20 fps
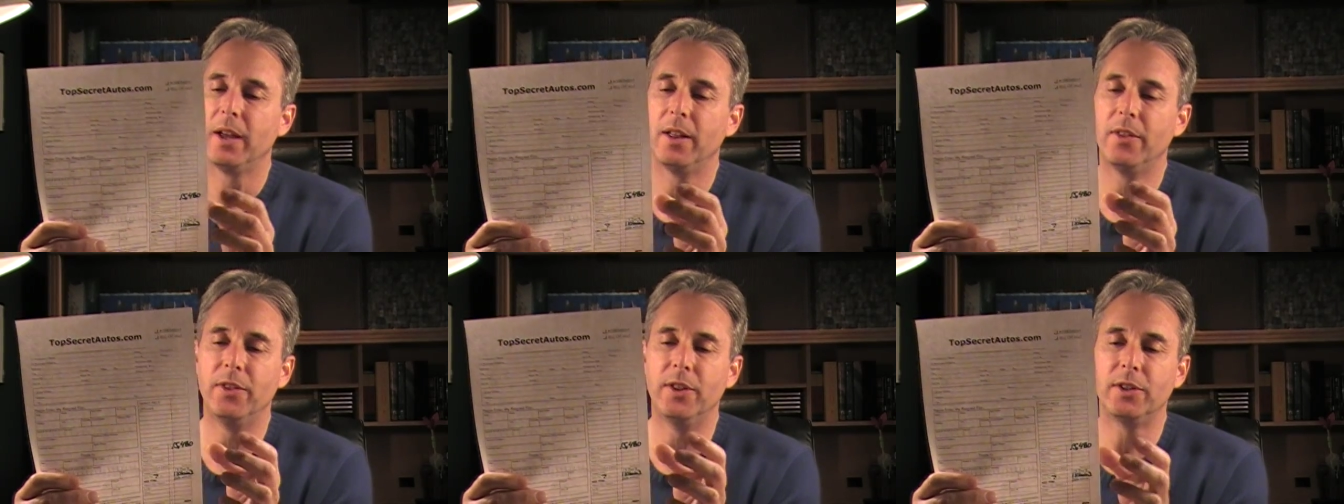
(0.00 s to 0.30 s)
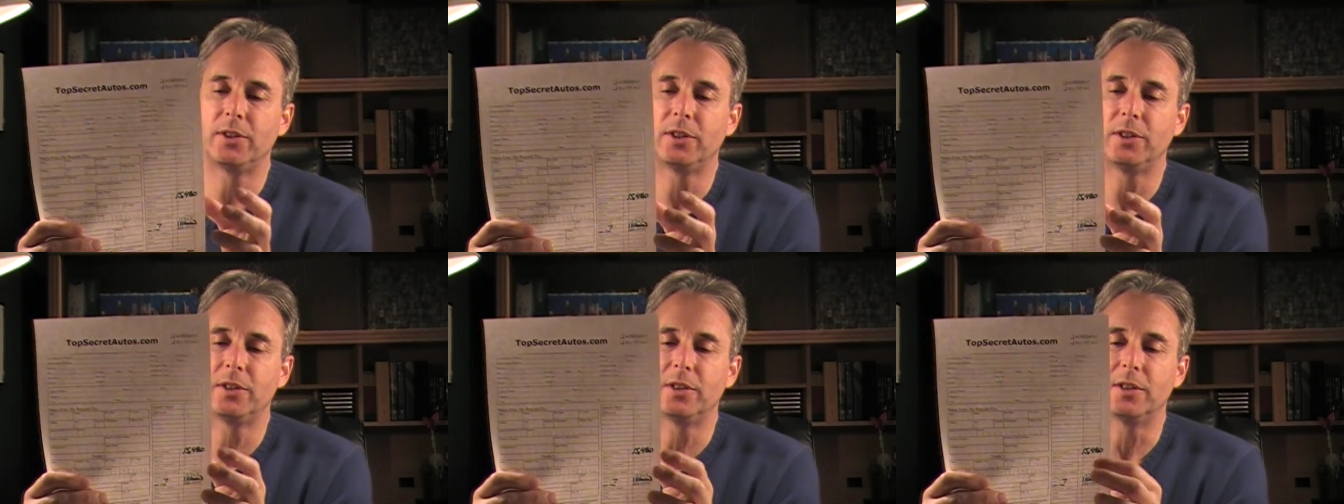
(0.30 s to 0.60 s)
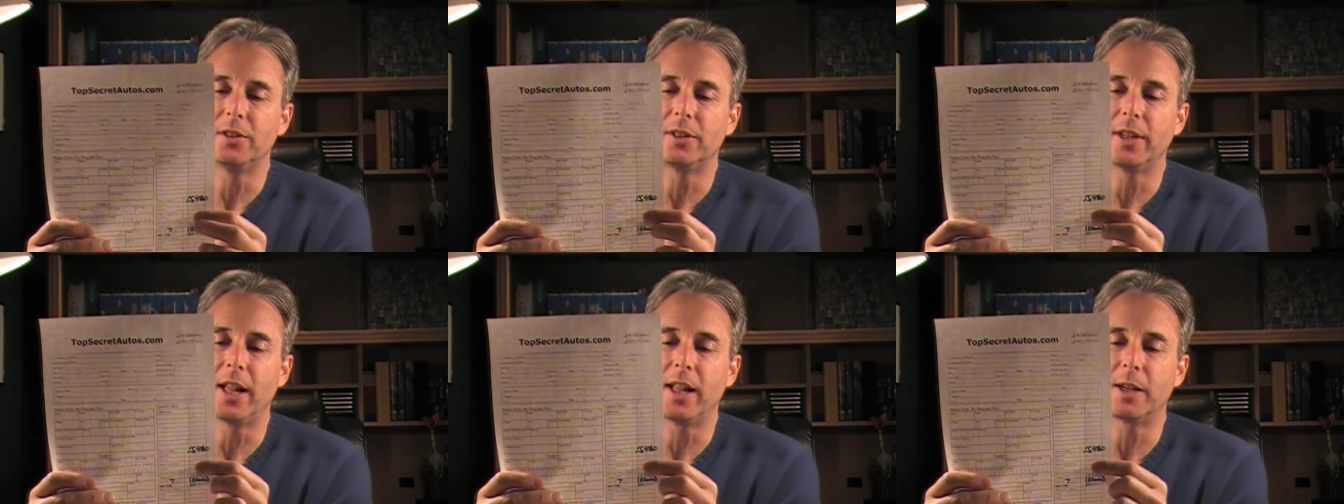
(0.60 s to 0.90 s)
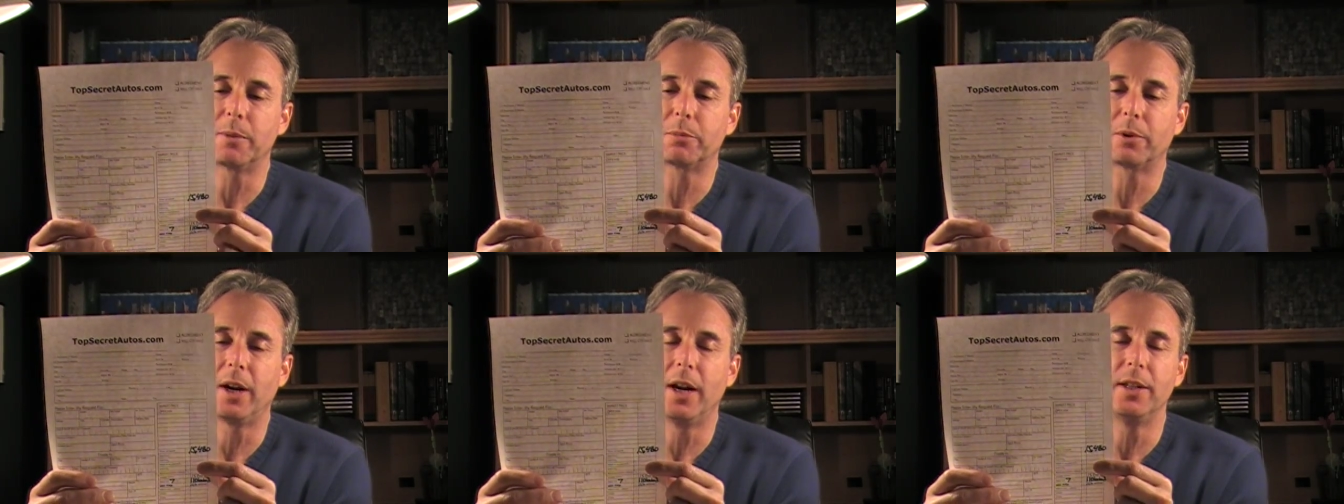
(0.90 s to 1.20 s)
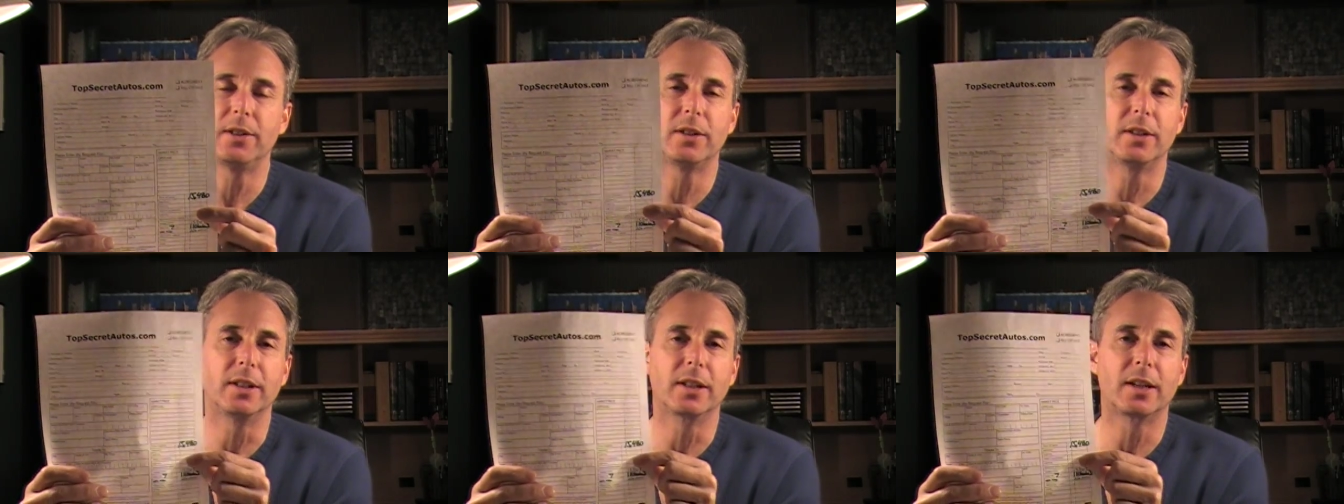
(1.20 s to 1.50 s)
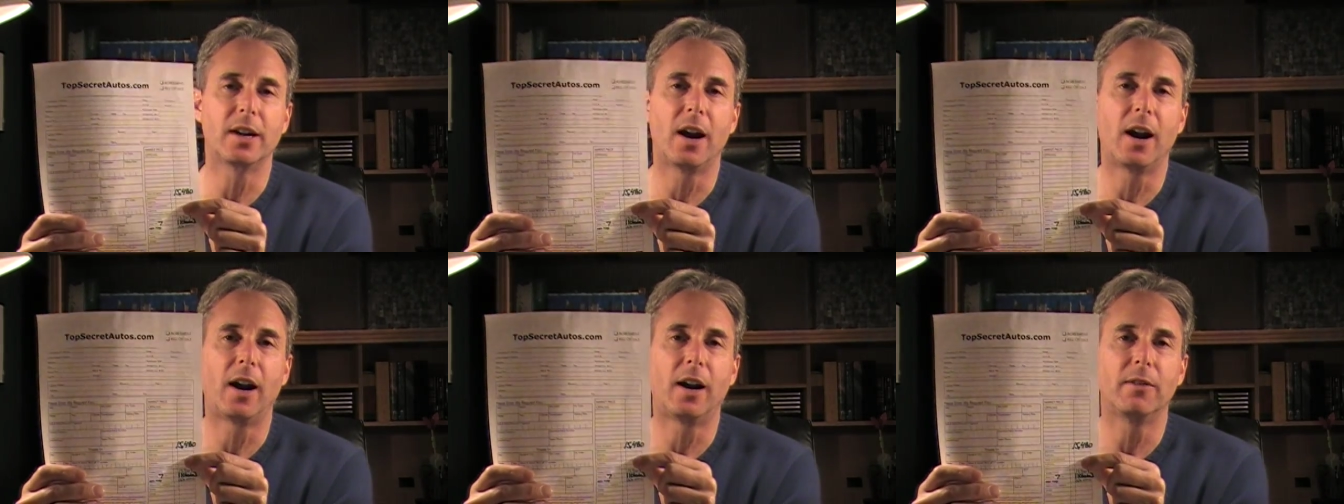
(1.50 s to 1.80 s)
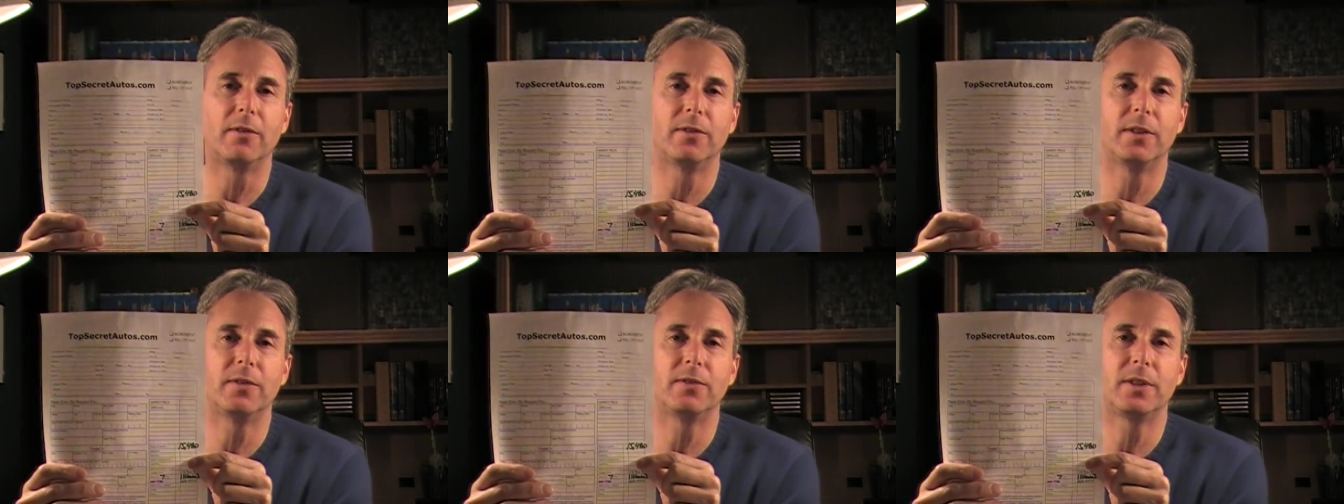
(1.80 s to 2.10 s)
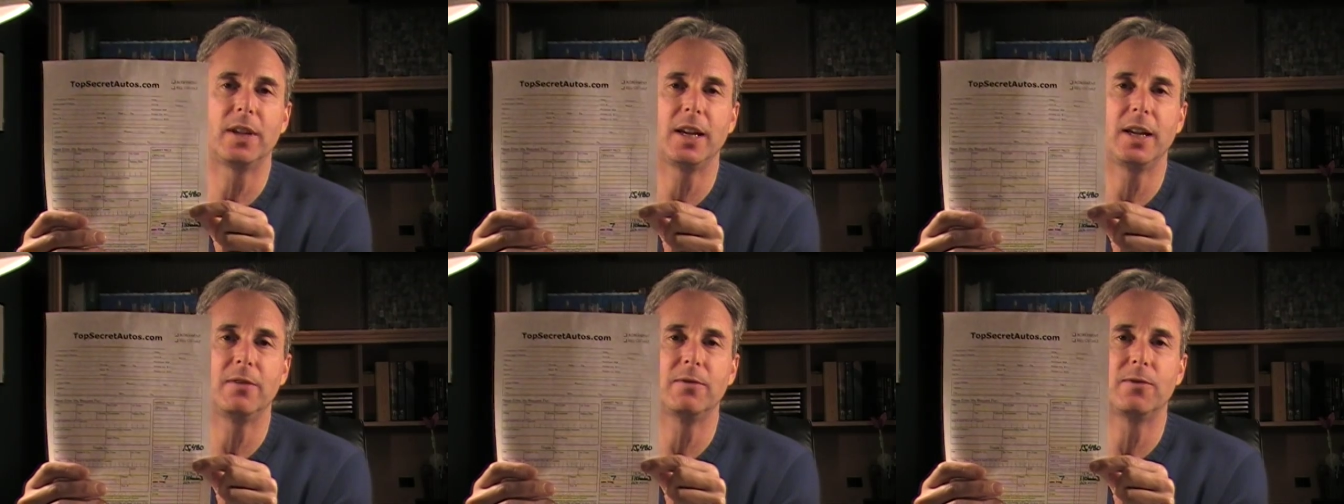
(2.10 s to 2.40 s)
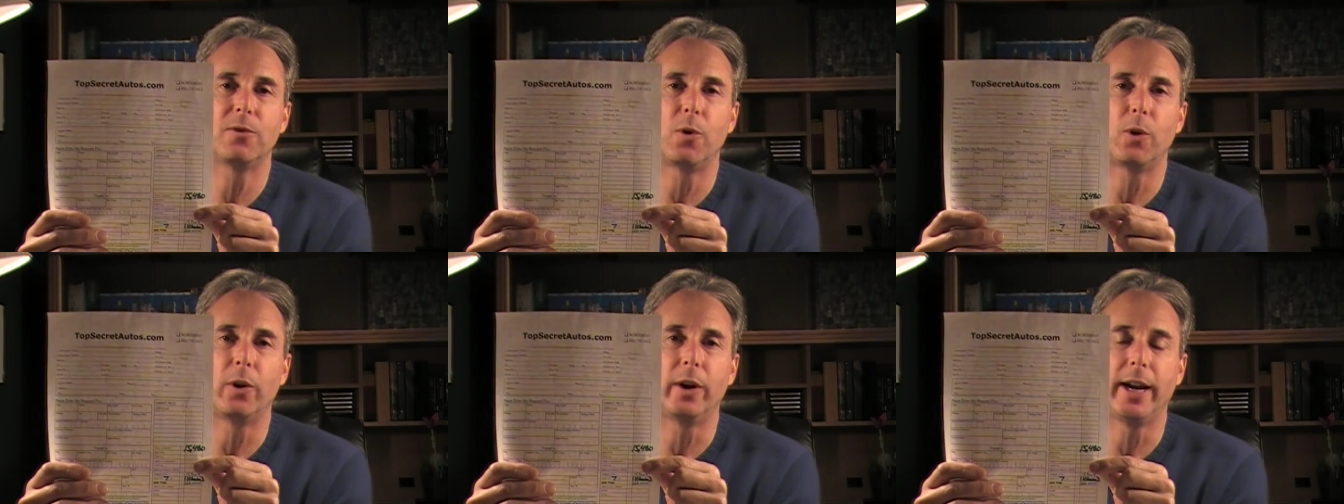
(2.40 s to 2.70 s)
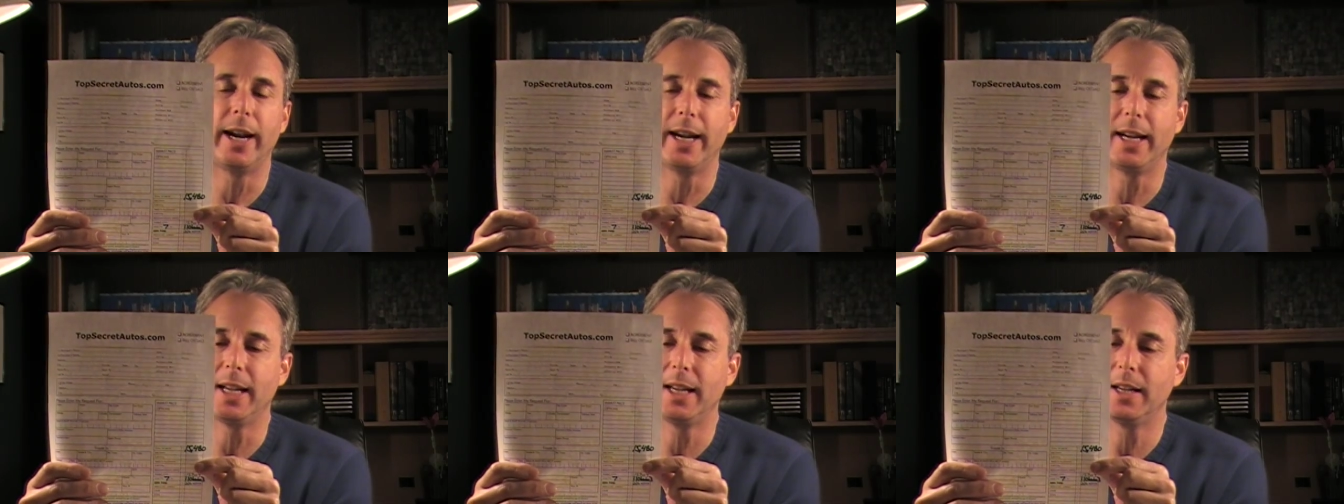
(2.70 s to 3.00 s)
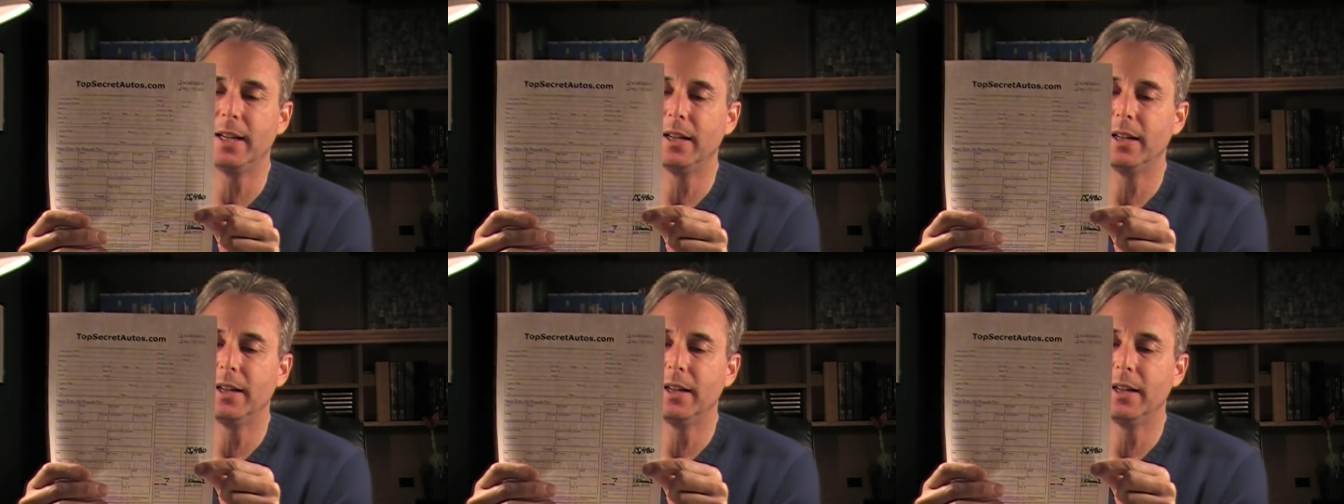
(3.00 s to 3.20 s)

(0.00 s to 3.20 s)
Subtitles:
This is the selling price of the car, $15,480.